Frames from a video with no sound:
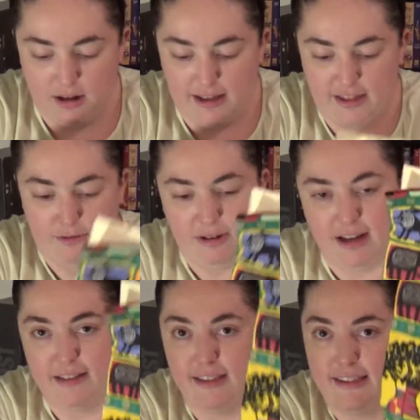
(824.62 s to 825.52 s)
And then we
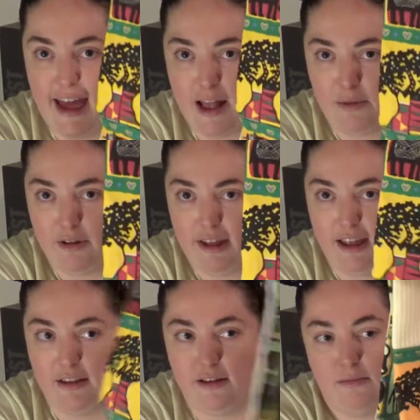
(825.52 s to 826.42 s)
got these Animal
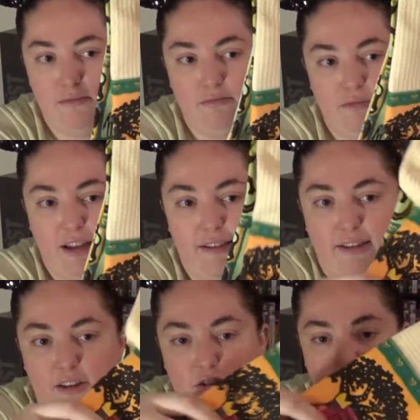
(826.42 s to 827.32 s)
Kingdom like
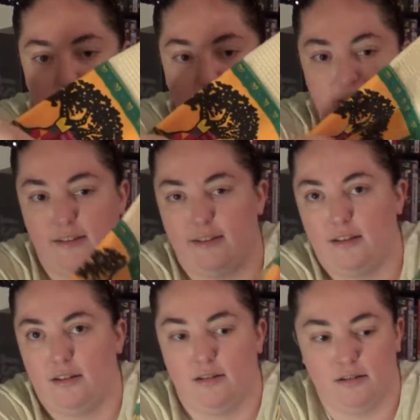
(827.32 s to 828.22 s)

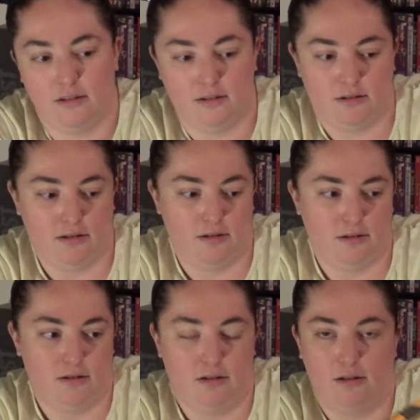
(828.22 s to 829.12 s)
dishcloths.
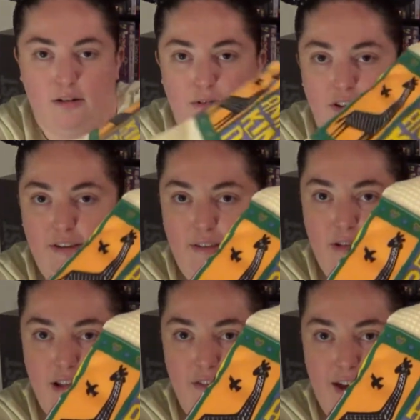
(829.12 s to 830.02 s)
We just
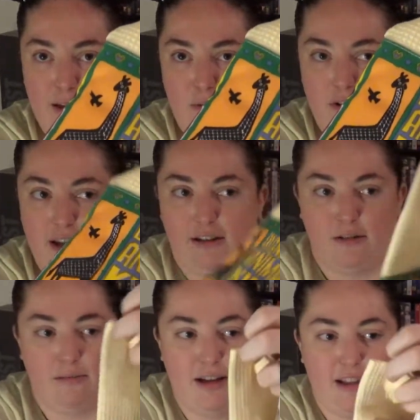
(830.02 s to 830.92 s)
we love Animal
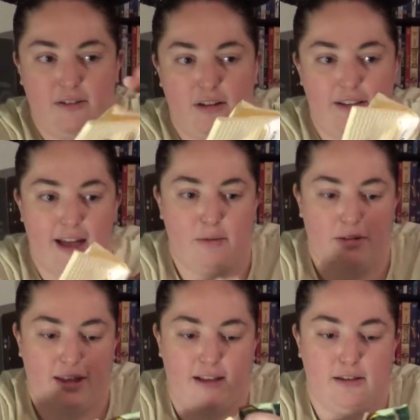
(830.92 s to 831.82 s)
Kingdom. I love all the Animal
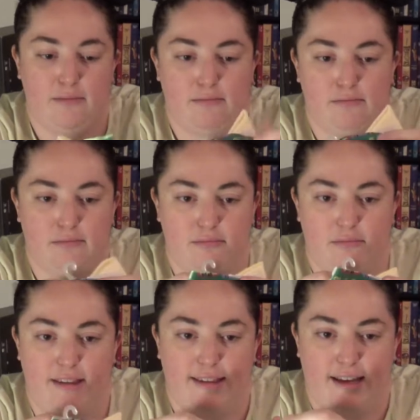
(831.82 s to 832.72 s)
Kingdom
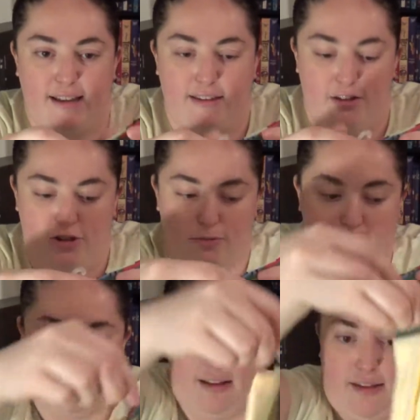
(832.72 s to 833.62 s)
designs. It should
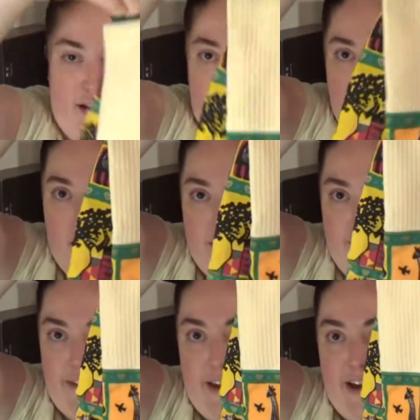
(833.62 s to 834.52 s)
be like that.
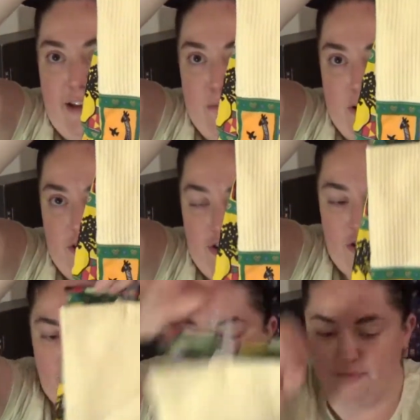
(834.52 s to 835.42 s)
Design and
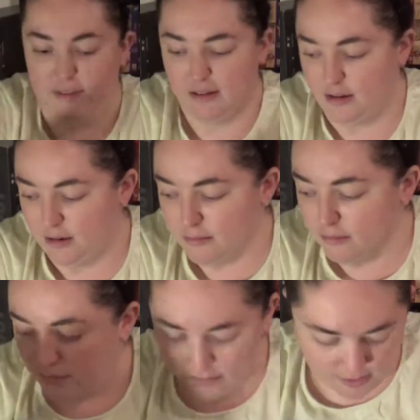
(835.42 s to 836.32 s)
merch.
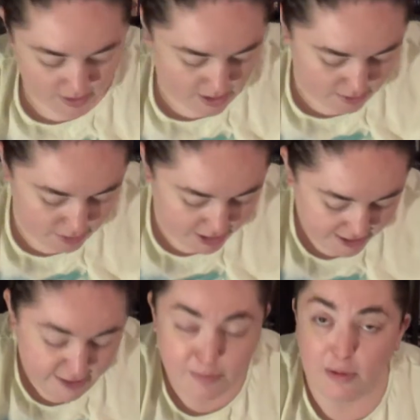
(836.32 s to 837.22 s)
I got
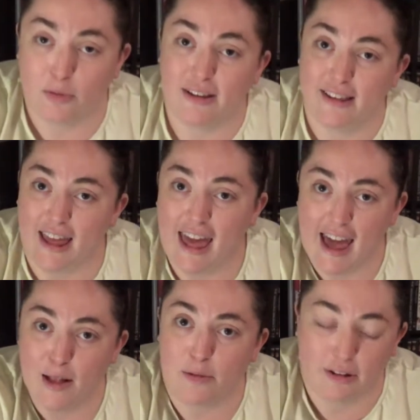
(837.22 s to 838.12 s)
to spend one day at
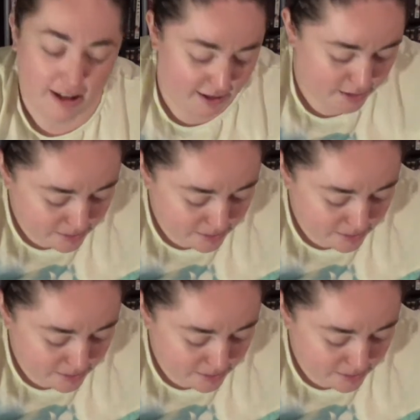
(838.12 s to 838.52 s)
Animal Kingdom